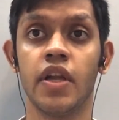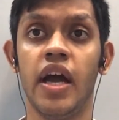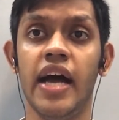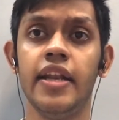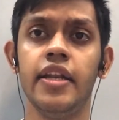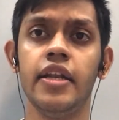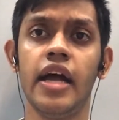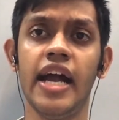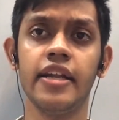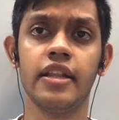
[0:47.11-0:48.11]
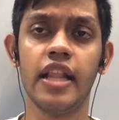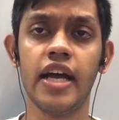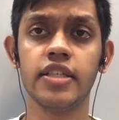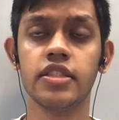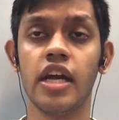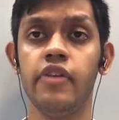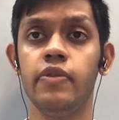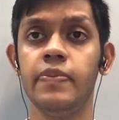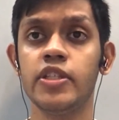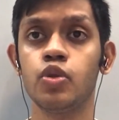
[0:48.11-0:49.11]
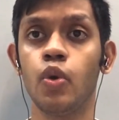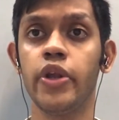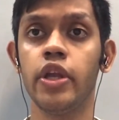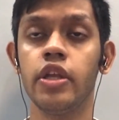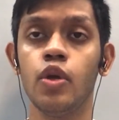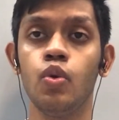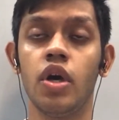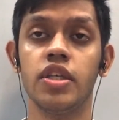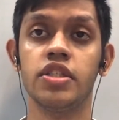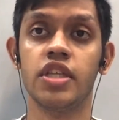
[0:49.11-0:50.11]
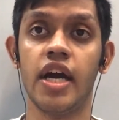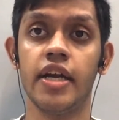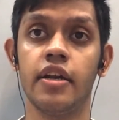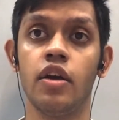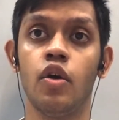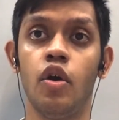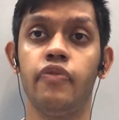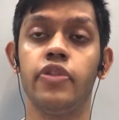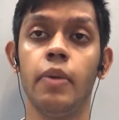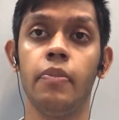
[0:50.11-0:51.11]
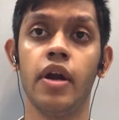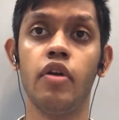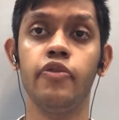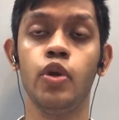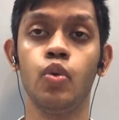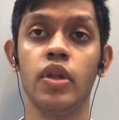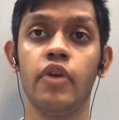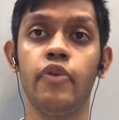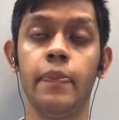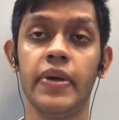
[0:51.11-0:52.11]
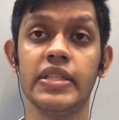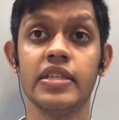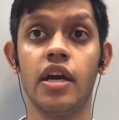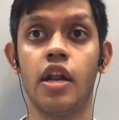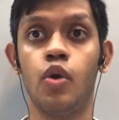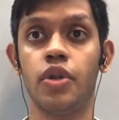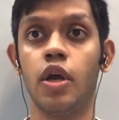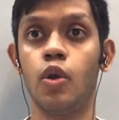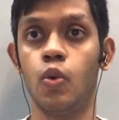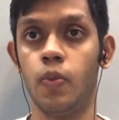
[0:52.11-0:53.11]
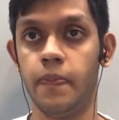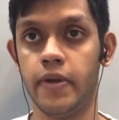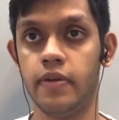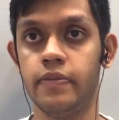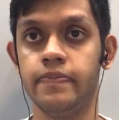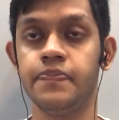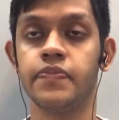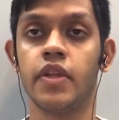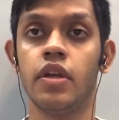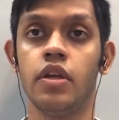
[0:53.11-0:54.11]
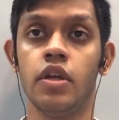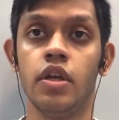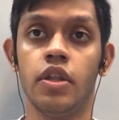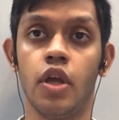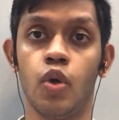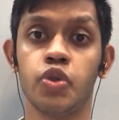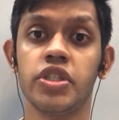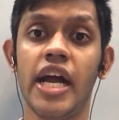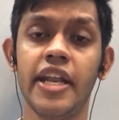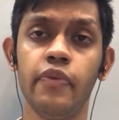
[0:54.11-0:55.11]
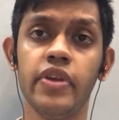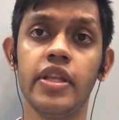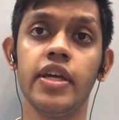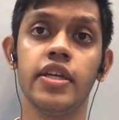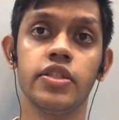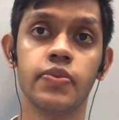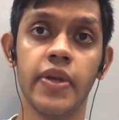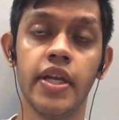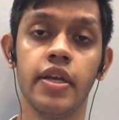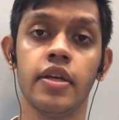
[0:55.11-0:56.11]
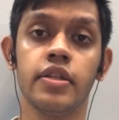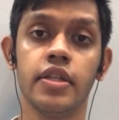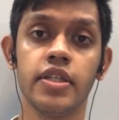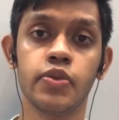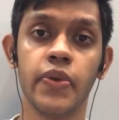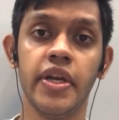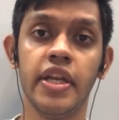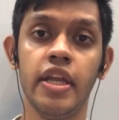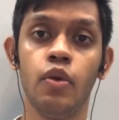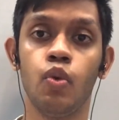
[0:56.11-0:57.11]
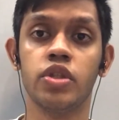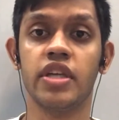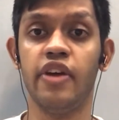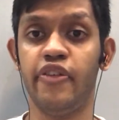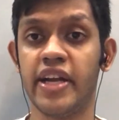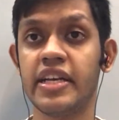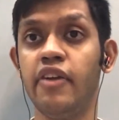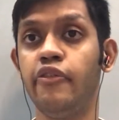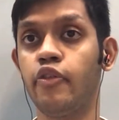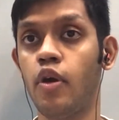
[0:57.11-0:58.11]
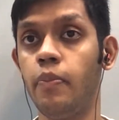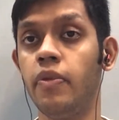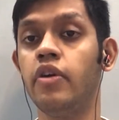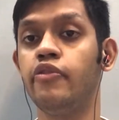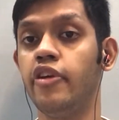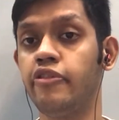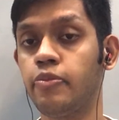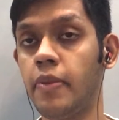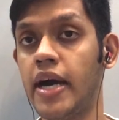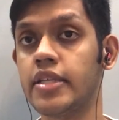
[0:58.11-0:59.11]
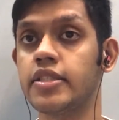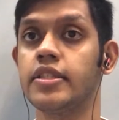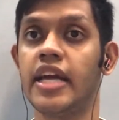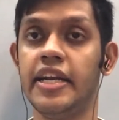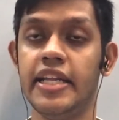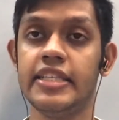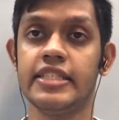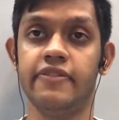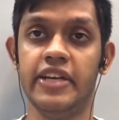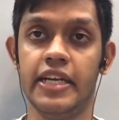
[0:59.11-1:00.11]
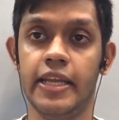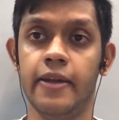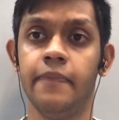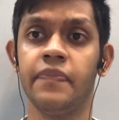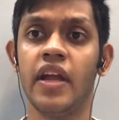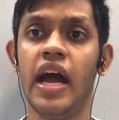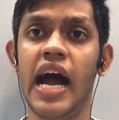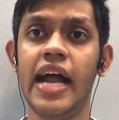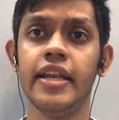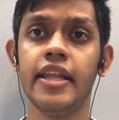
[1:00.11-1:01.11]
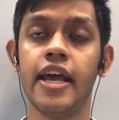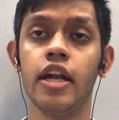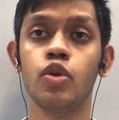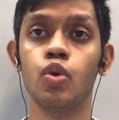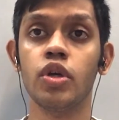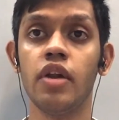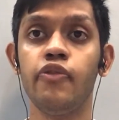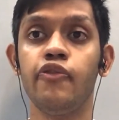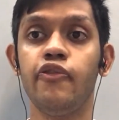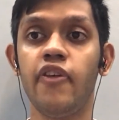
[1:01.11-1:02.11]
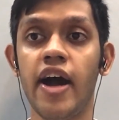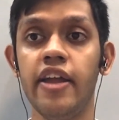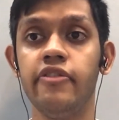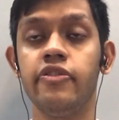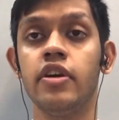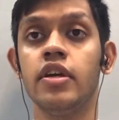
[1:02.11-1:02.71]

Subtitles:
And at last I will be showing you a chart of number of nuclear weapons around the globe. Now starting with the history, this treaty was effective from 5th March 1970 and there are total 5